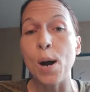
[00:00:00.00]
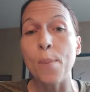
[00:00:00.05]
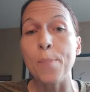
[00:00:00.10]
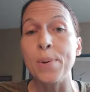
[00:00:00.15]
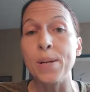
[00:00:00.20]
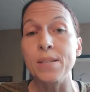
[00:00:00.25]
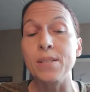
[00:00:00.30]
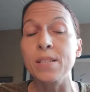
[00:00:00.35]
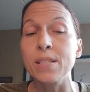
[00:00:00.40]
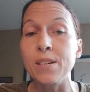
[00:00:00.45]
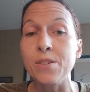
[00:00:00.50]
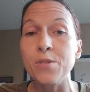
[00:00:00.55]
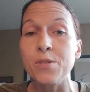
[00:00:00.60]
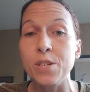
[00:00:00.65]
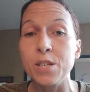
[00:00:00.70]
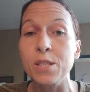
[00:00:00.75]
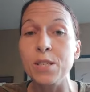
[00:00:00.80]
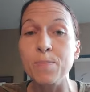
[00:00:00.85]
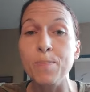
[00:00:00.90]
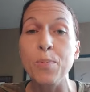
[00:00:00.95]
up until
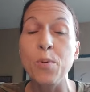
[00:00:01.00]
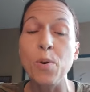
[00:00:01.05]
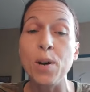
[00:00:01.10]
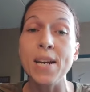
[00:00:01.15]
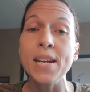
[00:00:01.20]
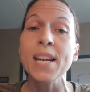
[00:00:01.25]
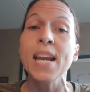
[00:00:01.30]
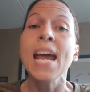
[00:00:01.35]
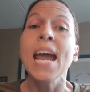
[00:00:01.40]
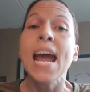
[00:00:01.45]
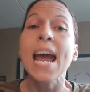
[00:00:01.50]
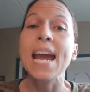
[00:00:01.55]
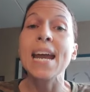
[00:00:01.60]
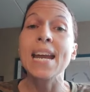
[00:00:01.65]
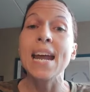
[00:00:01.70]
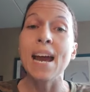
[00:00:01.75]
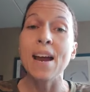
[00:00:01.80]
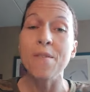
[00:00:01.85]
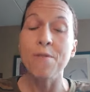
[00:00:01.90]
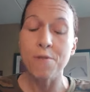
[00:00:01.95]
this point
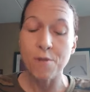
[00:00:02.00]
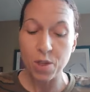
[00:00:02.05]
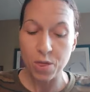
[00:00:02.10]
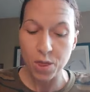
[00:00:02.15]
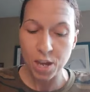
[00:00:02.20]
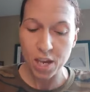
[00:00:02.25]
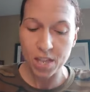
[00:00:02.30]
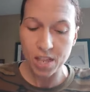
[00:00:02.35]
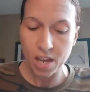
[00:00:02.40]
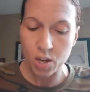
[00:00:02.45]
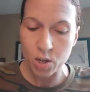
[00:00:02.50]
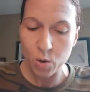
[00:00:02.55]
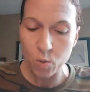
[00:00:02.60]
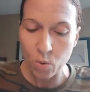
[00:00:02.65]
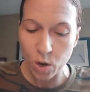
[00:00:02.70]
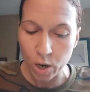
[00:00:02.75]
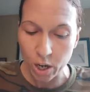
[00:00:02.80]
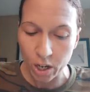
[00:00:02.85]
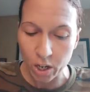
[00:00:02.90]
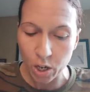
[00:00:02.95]
and everything that you
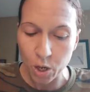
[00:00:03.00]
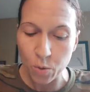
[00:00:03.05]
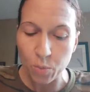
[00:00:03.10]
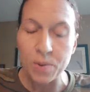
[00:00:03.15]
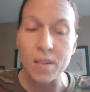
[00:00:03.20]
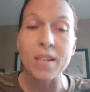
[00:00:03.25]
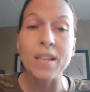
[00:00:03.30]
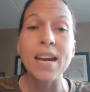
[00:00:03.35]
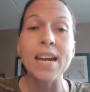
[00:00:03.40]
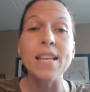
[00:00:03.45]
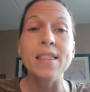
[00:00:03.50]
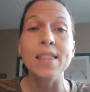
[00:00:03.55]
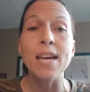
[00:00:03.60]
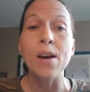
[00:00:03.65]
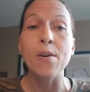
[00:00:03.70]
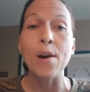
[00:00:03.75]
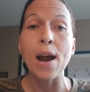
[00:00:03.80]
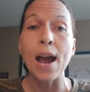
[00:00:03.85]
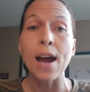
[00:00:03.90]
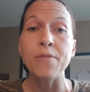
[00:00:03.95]
would accumulate
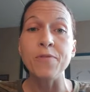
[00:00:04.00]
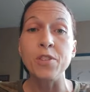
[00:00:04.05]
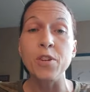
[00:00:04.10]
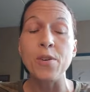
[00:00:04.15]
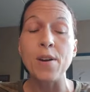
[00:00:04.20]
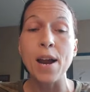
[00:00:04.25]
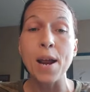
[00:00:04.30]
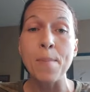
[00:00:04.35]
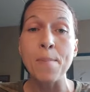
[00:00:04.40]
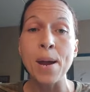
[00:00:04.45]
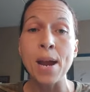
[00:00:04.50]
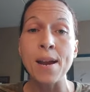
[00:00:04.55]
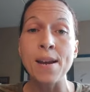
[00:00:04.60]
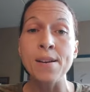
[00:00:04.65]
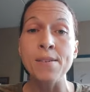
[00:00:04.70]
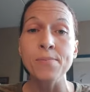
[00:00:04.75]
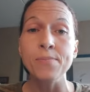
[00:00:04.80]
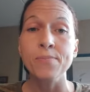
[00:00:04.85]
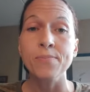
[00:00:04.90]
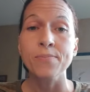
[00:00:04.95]
thereafter.
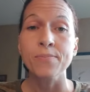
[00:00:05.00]
Amen.